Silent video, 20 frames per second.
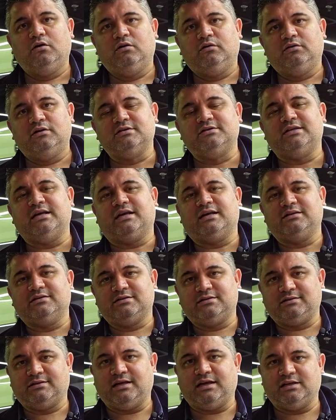the second
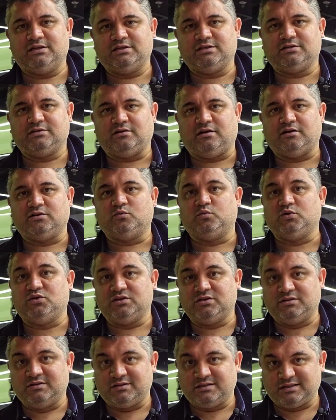stage starts, which
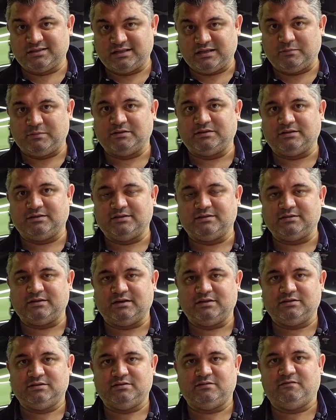is the schematic
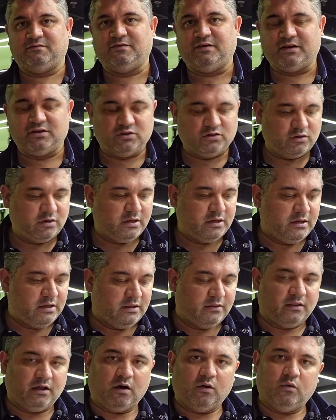design phase.
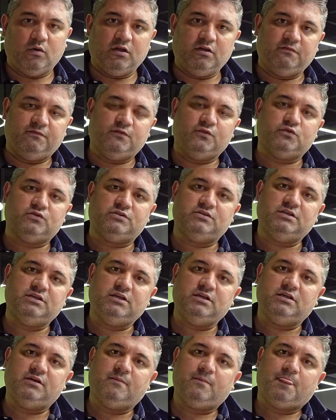Now, if you
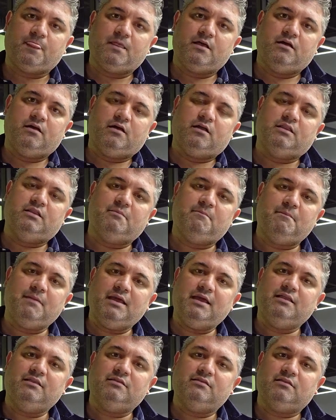see the
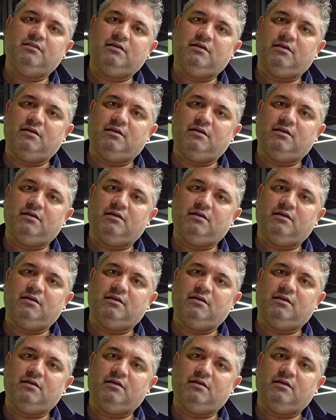main